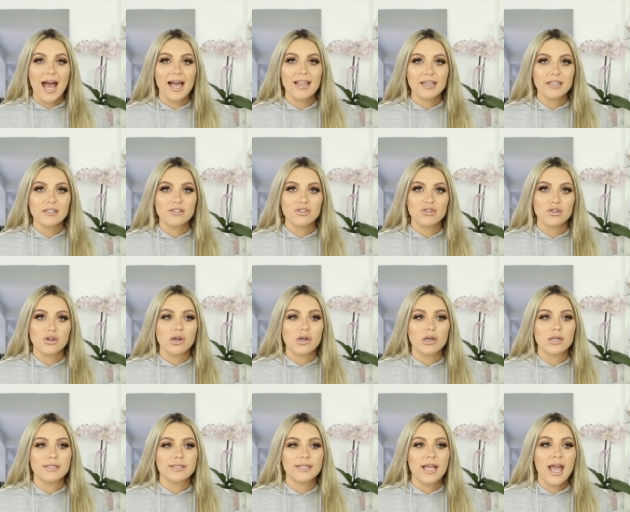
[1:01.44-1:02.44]
Alex
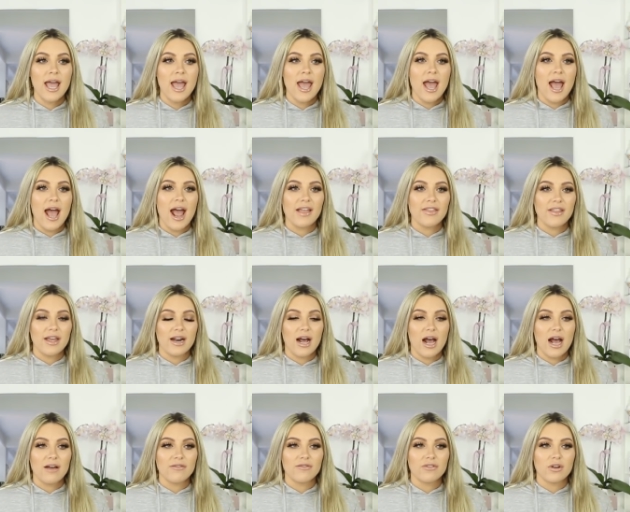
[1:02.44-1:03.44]
drawers and then
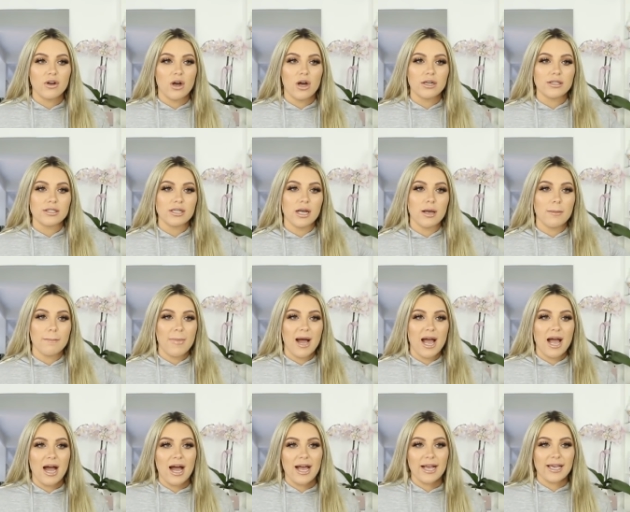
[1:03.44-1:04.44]
I've got my
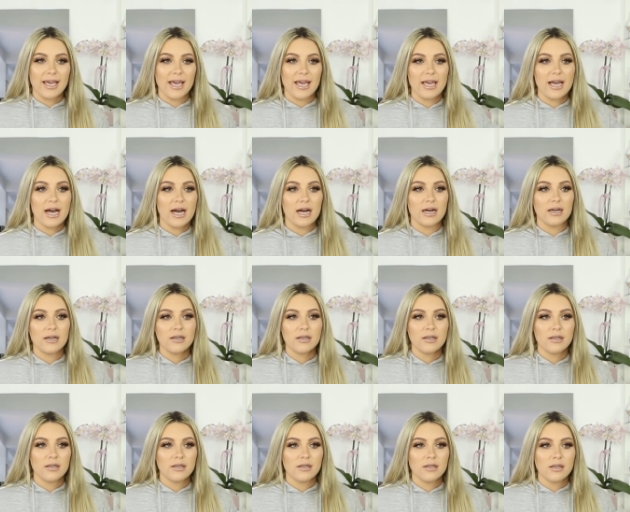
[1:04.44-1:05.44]
IKEA
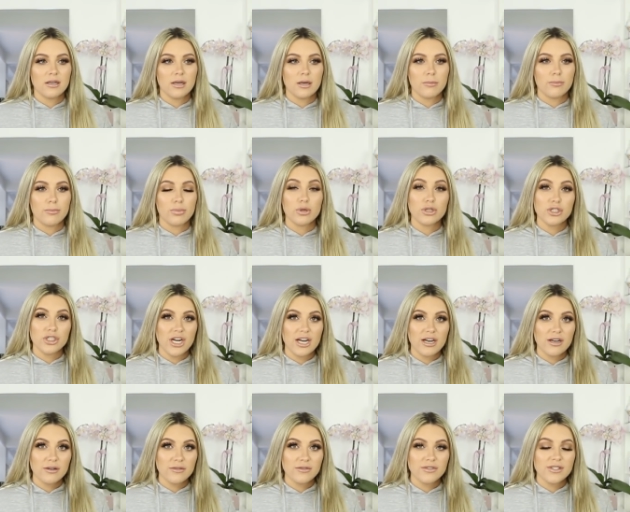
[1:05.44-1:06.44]

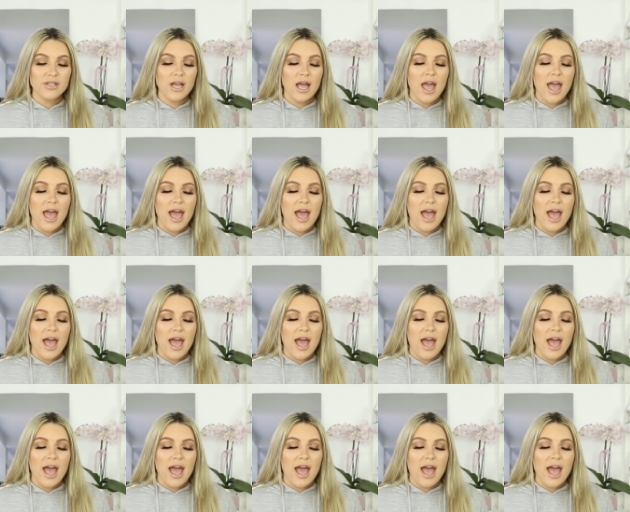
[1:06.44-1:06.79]
bookshelves.